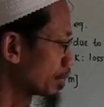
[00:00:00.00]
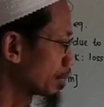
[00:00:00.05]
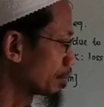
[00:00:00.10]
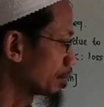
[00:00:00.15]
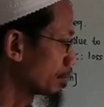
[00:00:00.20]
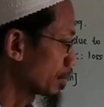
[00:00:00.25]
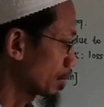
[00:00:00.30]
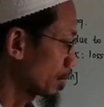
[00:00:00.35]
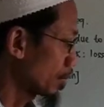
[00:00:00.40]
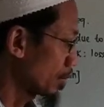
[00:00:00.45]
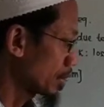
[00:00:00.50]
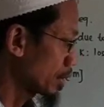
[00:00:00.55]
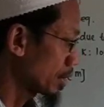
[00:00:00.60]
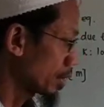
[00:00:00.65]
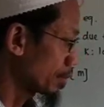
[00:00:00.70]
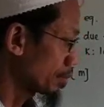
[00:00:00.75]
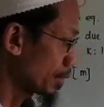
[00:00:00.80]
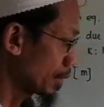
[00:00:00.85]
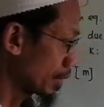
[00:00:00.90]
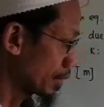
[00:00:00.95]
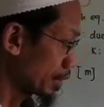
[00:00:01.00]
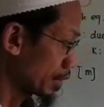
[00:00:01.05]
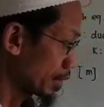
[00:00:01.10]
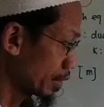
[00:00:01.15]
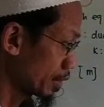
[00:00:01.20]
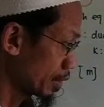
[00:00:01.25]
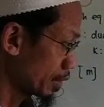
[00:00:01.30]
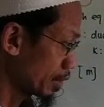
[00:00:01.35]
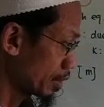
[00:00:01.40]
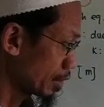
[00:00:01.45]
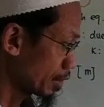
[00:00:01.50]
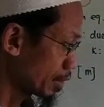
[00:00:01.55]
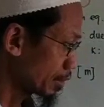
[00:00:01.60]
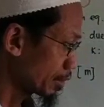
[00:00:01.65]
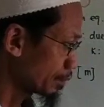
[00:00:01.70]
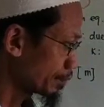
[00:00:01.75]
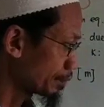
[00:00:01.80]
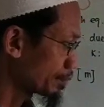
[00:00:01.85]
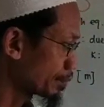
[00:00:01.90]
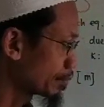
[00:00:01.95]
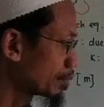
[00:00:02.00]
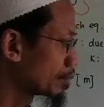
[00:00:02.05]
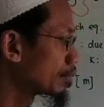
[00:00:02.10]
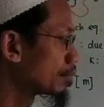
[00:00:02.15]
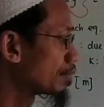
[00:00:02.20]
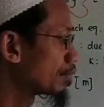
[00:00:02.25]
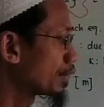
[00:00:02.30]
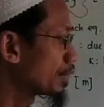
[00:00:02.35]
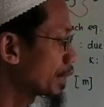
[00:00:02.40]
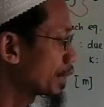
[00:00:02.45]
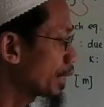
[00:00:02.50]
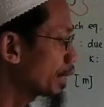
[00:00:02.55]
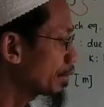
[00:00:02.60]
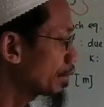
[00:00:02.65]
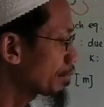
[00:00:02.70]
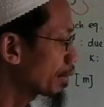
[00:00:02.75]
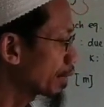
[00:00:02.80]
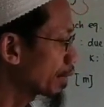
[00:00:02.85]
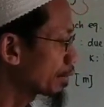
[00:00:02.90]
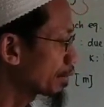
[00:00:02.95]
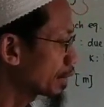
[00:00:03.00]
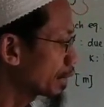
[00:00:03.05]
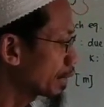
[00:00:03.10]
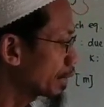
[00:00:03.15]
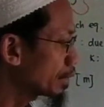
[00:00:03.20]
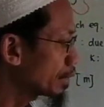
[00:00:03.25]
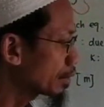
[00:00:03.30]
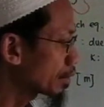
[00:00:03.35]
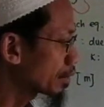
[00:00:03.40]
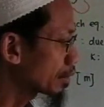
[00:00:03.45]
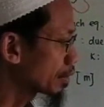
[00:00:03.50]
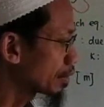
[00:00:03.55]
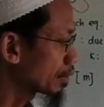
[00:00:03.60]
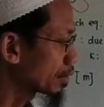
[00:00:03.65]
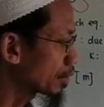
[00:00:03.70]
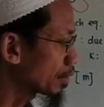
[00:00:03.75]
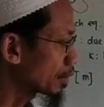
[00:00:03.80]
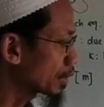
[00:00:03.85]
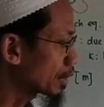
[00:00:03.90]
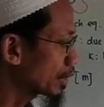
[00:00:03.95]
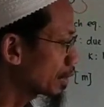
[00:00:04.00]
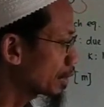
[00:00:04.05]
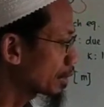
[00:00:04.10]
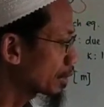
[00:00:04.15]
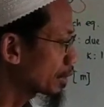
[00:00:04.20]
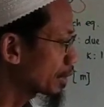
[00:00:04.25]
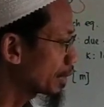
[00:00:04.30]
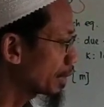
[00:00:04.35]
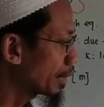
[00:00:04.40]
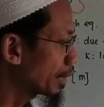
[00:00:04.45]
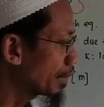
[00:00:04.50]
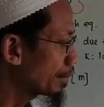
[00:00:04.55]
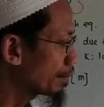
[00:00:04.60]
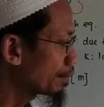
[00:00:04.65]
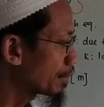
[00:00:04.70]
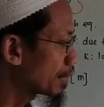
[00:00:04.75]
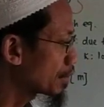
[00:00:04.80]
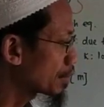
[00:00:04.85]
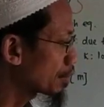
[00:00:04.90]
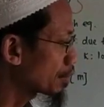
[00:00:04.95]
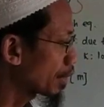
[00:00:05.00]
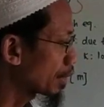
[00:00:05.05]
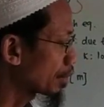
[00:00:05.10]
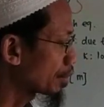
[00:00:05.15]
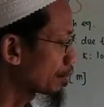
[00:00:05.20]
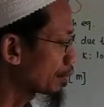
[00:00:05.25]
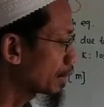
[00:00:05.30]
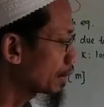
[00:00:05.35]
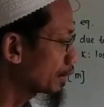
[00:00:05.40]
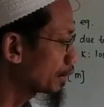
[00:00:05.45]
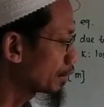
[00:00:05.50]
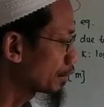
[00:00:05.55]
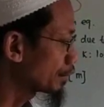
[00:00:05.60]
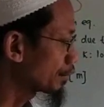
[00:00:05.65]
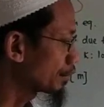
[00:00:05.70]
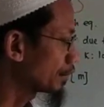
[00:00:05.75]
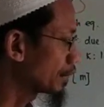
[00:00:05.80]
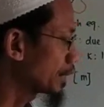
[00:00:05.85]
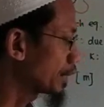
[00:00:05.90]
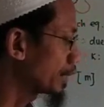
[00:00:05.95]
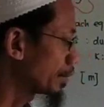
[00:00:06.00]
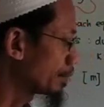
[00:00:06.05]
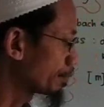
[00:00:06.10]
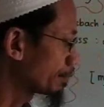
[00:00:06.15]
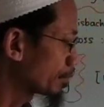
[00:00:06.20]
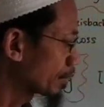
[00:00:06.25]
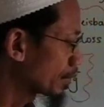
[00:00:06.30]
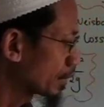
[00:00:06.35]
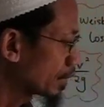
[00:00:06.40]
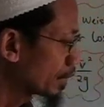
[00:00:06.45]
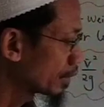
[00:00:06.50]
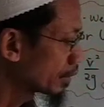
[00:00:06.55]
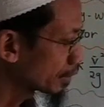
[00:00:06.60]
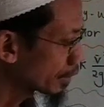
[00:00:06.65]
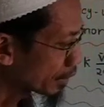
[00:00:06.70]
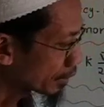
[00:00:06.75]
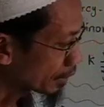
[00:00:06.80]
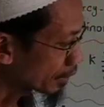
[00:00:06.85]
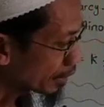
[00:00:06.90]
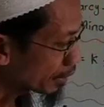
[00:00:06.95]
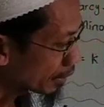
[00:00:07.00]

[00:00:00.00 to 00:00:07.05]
because by fitting, so total K V squared over 2G, and then